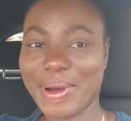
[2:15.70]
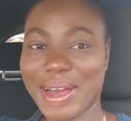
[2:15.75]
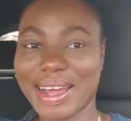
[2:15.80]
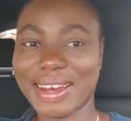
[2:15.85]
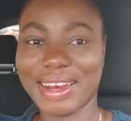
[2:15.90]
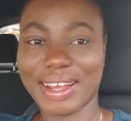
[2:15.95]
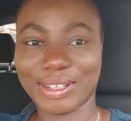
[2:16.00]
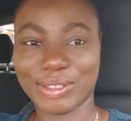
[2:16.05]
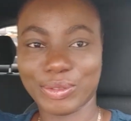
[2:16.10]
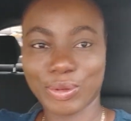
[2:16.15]

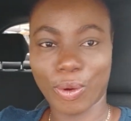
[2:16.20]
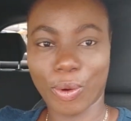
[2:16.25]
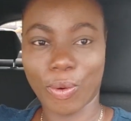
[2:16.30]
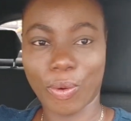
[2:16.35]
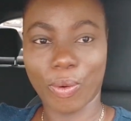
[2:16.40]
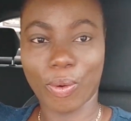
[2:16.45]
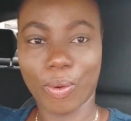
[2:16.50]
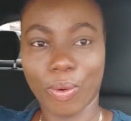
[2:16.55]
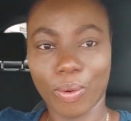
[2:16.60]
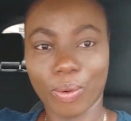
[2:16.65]
bad at
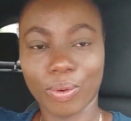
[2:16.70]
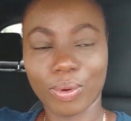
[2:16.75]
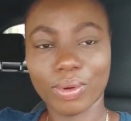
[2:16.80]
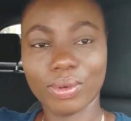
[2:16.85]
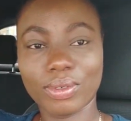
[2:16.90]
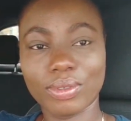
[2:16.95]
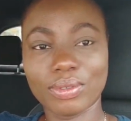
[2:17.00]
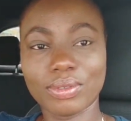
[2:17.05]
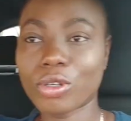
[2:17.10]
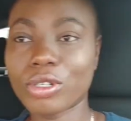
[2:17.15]
all
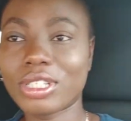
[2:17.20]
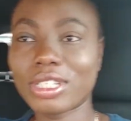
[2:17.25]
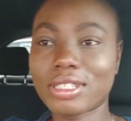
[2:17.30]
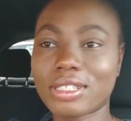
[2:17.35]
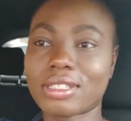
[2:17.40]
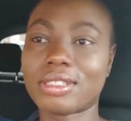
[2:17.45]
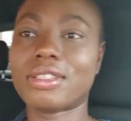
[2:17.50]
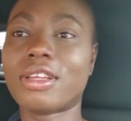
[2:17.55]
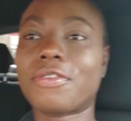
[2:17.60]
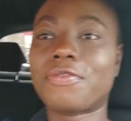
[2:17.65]
so
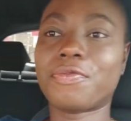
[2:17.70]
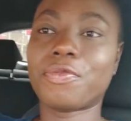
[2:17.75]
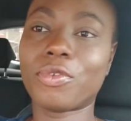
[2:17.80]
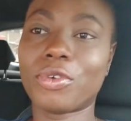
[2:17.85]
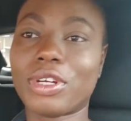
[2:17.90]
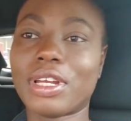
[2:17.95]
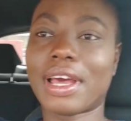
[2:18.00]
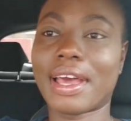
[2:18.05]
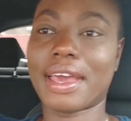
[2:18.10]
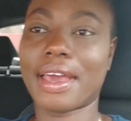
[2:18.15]
this is the
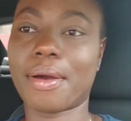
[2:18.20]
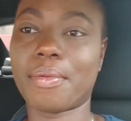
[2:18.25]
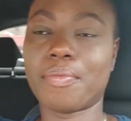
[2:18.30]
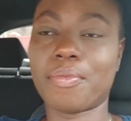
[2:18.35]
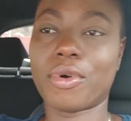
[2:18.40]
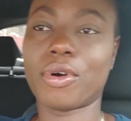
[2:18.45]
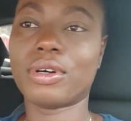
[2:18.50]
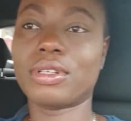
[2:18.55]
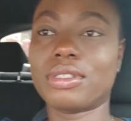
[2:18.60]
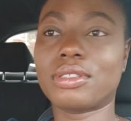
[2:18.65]
phone I
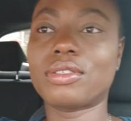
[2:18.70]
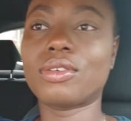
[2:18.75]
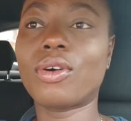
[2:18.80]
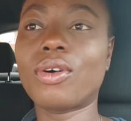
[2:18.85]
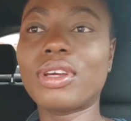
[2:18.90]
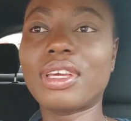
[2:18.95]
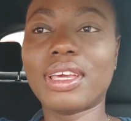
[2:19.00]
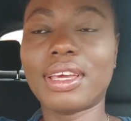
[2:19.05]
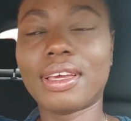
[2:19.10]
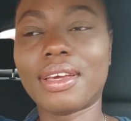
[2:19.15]
unboxed
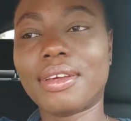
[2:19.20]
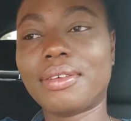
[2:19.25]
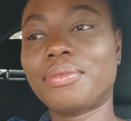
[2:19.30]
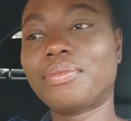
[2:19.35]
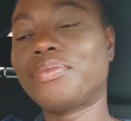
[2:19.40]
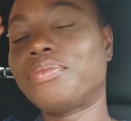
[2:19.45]
okay